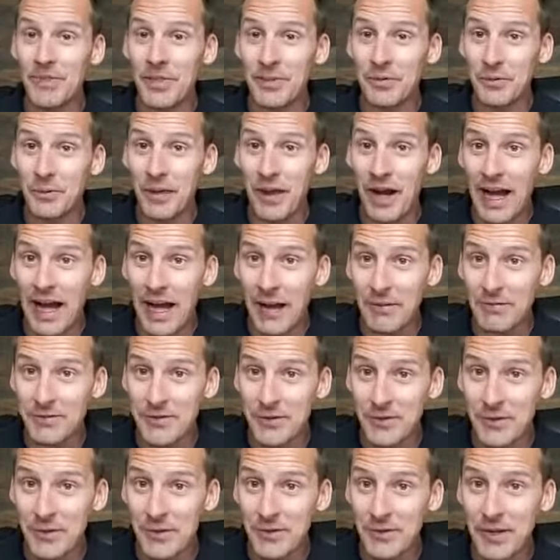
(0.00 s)
This will
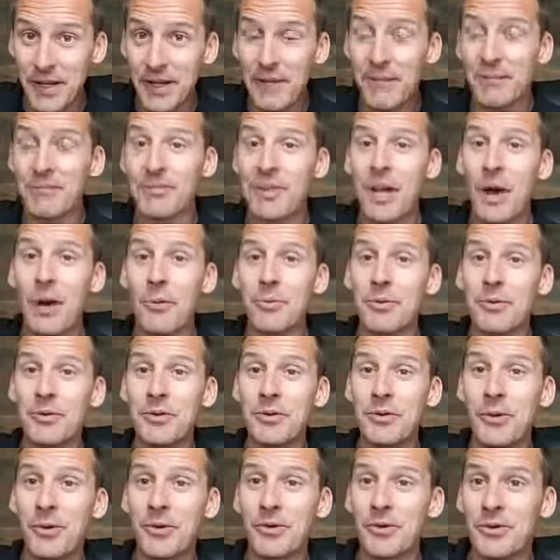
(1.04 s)
absolutely help you
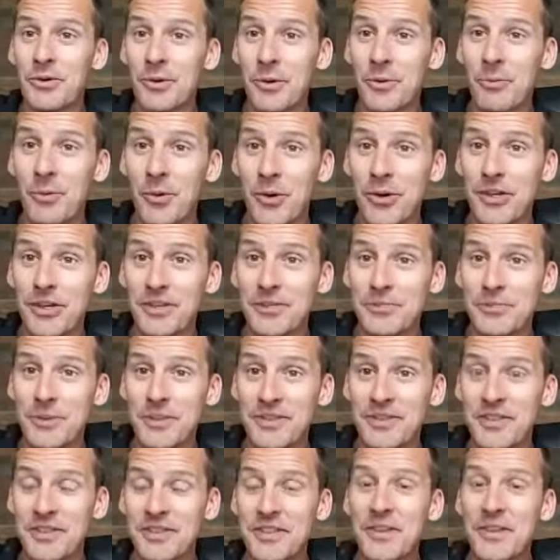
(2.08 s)
grow your mortgage business.